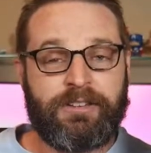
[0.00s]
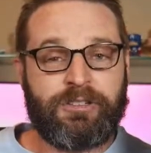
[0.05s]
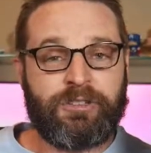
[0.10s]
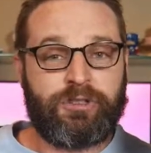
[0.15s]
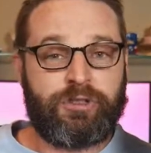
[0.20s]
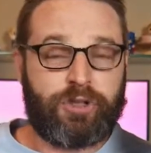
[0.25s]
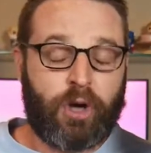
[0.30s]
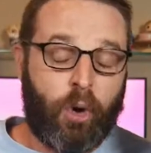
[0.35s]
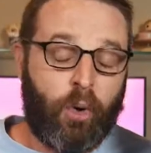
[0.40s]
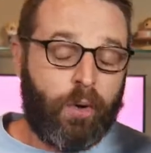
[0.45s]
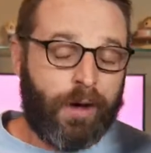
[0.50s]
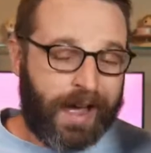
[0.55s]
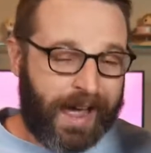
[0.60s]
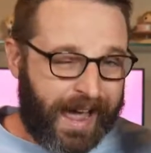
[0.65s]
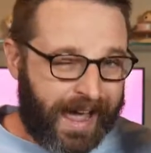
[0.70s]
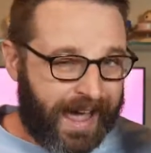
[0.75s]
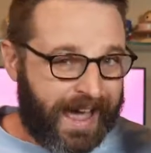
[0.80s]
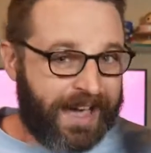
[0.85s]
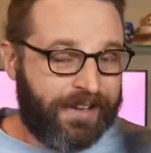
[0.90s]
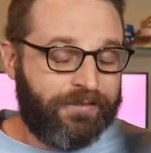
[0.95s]
don't
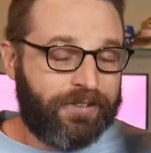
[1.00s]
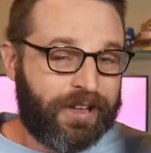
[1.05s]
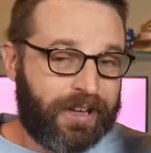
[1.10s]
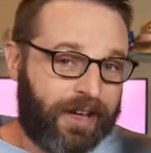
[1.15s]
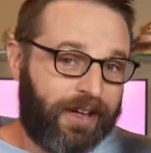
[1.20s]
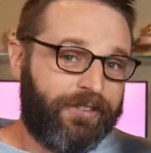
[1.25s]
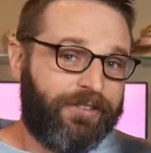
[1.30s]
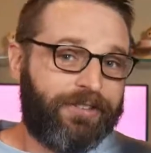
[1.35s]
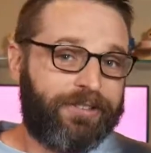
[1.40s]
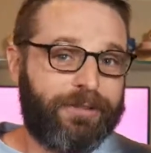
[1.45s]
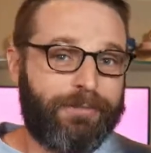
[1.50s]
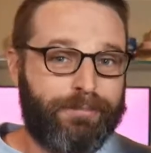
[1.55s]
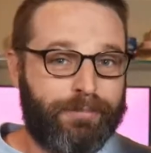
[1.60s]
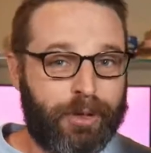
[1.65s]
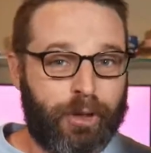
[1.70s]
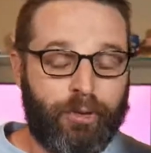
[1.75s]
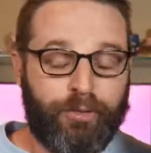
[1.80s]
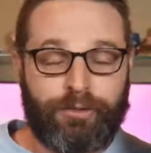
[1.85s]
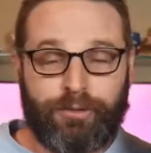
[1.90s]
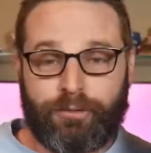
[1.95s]
have
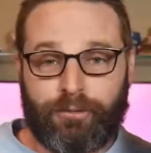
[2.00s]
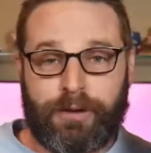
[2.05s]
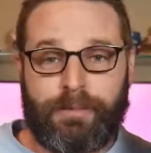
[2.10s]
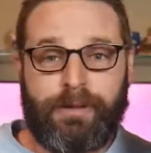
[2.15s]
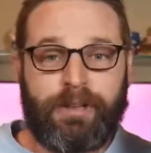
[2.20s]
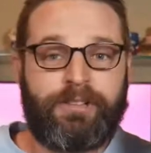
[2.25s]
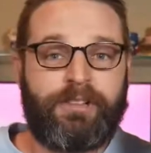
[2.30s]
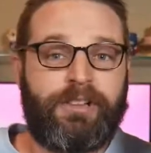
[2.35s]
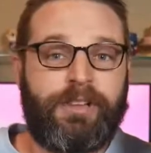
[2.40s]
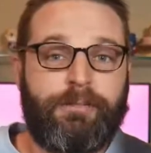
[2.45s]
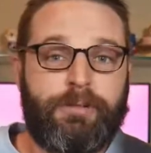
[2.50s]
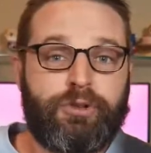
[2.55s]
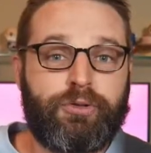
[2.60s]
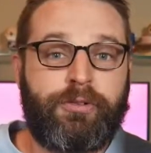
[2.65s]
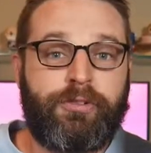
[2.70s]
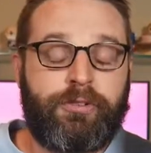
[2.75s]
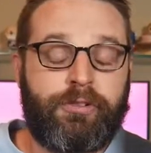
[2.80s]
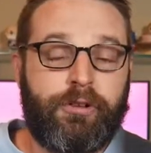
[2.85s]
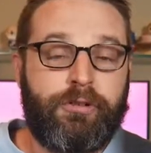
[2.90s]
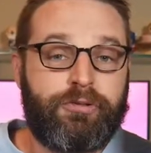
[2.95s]
custom-built streaming telemetry
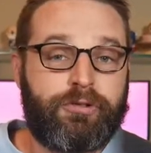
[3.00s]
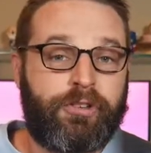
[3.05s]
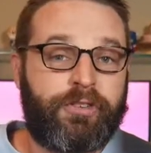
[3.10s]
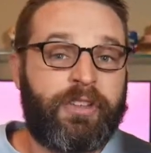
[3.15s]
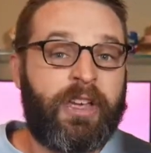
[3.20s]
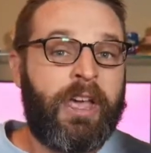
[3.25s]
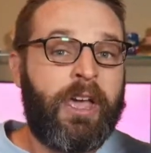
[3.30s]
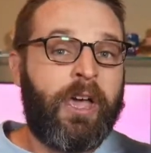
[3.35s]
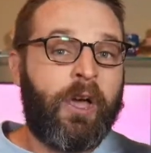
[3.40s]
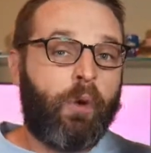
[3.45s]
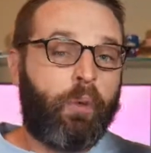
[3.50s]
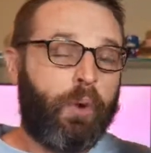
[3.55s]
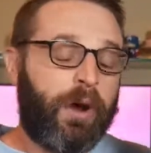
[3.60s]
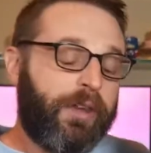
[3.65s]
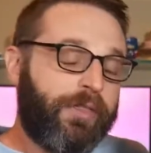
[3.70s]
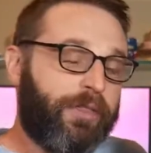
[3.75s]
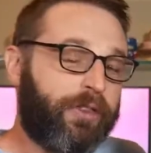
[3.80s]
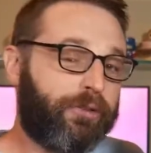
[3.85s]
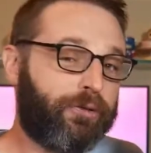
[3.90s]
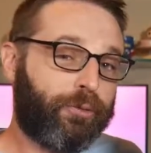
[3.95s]
solutions. Where
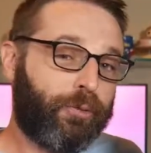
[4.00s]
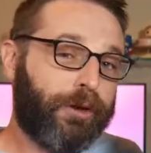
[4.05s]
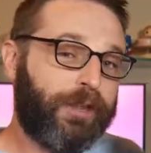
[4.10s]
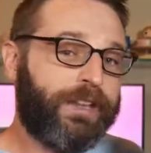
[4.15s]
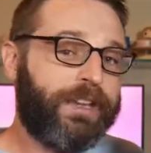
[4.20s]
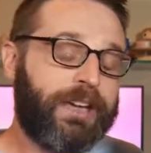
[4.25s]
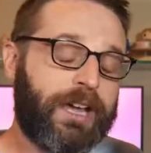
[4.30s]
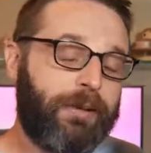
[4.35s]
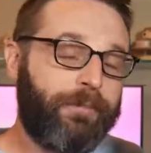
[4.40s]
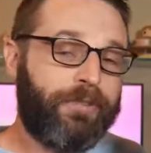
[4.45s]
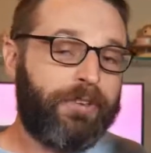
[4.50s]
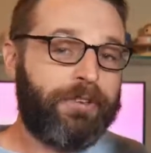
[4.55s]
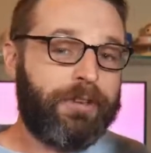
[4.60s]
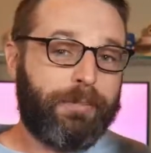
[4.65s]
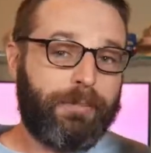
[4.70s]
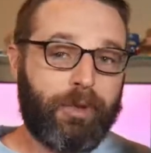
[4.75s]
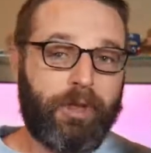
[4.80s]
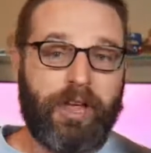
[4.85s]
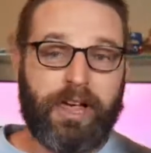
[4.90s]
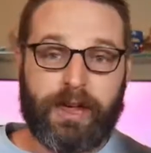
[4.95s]
this really comes into
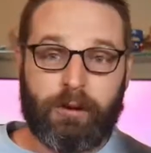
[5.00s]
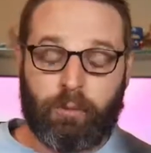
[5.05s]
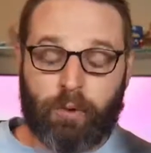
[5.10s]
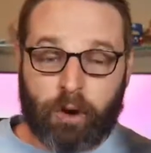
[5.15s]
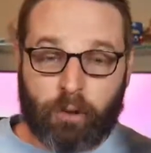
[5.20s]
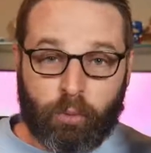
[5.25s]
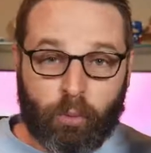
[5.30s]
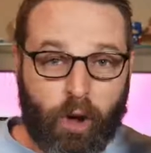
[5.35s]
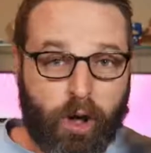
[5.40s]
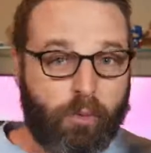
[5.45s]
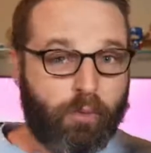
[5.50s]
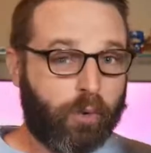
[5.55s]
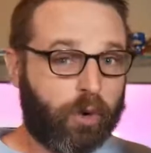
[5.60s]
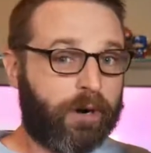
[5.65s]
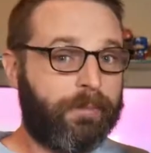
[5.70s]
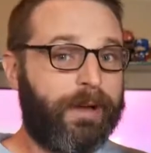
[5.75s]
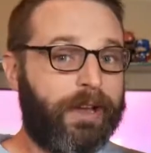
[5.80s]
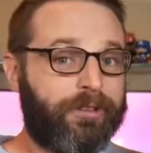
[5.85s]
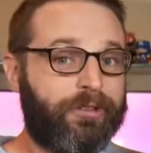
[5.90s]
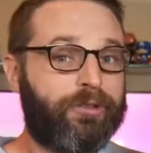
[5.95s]
play, where what we're
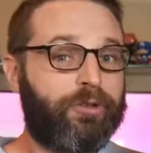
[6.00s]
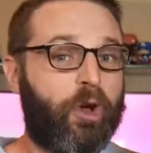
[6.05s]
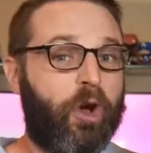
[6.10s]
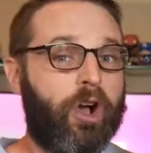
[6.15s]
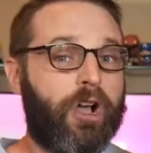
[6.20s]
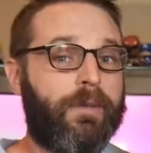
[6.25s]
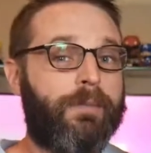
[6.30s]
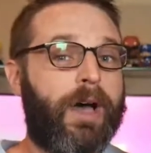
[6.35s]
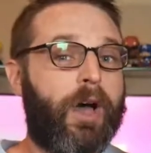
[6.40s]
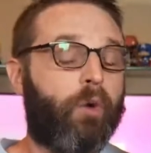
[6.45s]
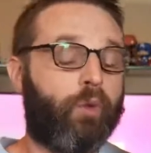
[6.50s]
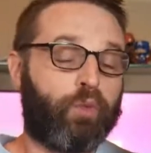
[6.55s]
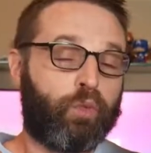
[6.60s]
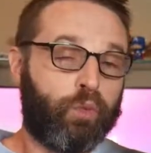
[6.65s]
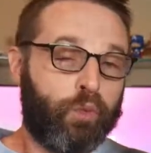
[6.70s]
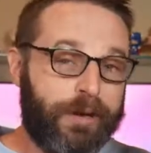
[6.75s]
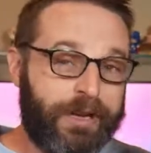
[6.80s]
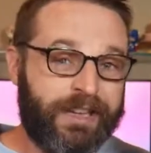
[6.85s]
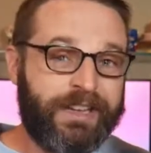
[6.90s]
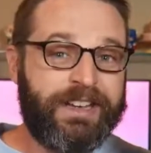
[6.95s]
about to talk about
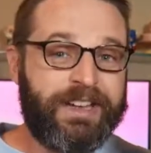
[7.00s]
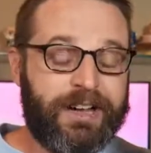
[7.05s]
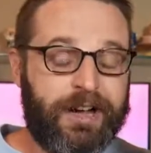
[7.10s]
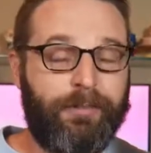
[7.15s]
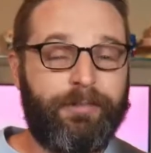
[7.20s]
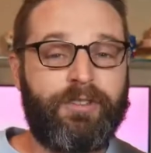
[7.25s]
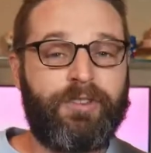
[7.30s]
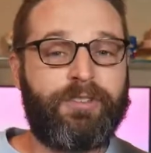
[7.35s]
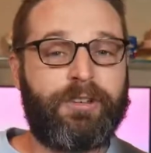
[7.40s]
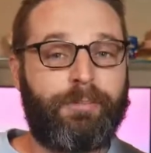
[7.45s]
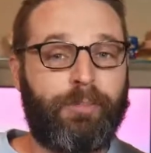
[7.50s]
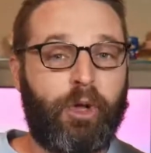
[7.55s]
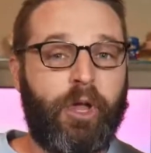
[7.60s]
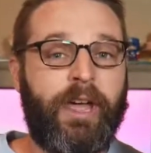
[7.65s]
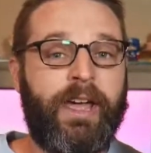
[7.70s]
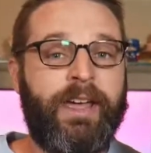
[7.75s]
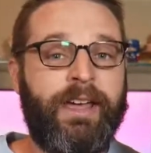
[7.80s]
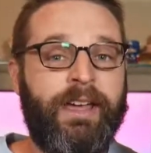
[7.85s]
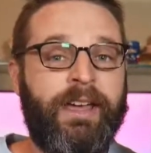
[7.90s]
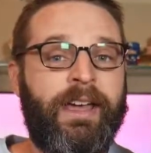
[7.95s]
really comes into
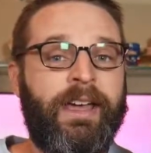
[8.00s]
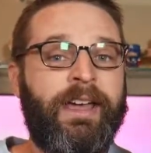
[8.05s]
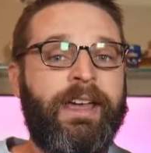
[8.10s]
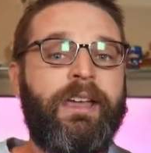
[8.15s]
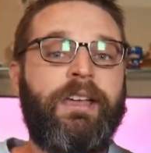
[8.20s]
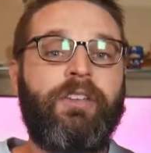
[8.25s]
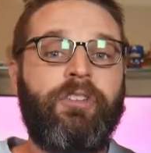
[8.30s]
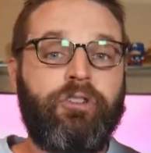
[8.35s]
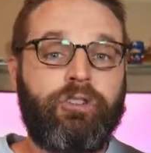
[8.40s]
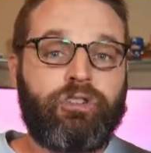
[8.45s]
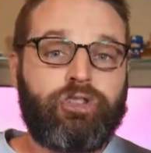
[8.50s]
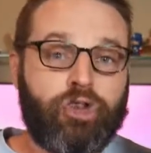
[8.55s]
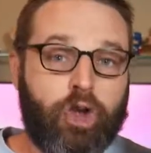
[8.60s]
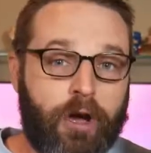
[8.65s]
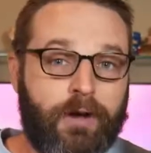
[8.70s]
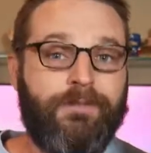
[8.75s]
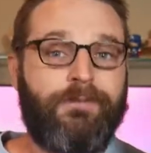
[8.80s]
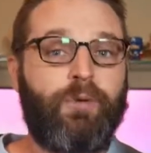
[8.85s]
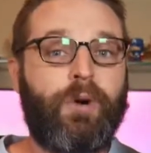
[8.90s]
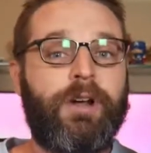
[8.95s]
play, is
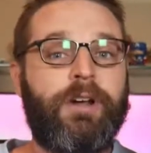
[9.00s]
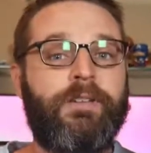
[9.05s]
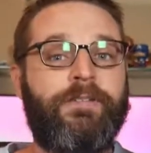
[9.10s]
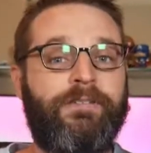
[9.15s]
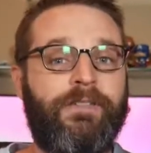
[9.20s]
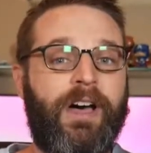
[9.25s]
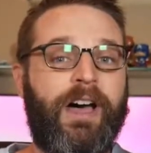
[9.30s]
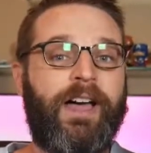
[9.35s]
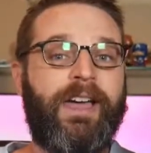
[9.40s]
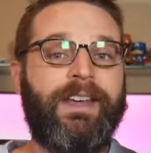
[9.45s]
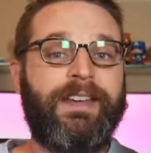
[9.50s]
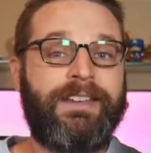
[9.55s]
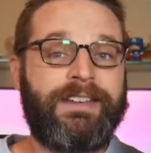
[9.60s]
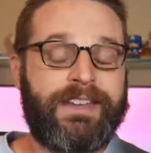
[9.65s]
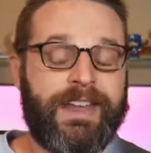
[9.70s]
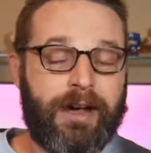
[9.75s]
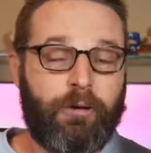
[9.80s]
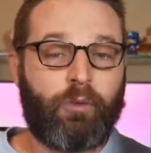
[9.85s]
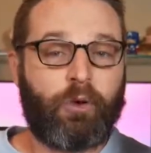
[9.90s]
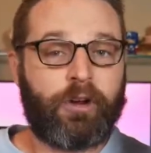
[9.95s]
software-defined
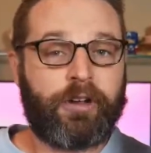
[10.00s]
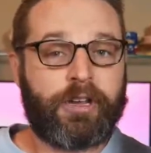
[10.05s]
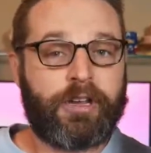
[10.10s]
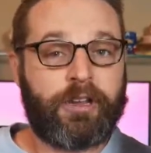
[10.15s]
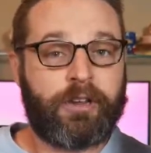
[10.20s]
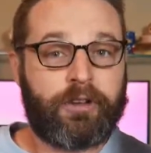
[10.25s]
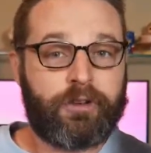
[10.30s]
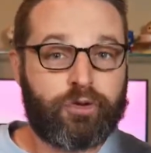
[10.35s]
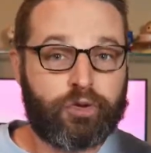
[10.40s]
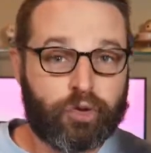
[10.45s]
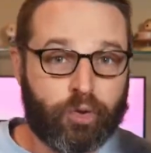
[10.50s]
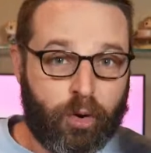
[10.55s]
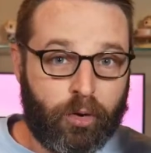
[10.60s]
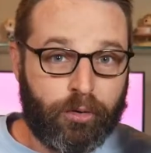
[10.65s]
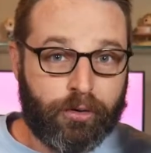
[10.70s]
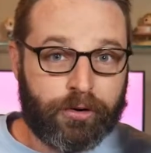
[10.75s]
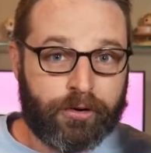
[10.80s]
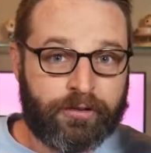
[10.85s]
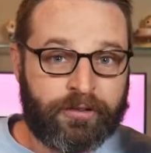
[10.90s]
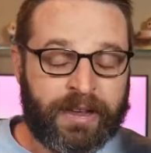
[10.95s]
networking
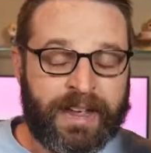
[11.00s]
controllers.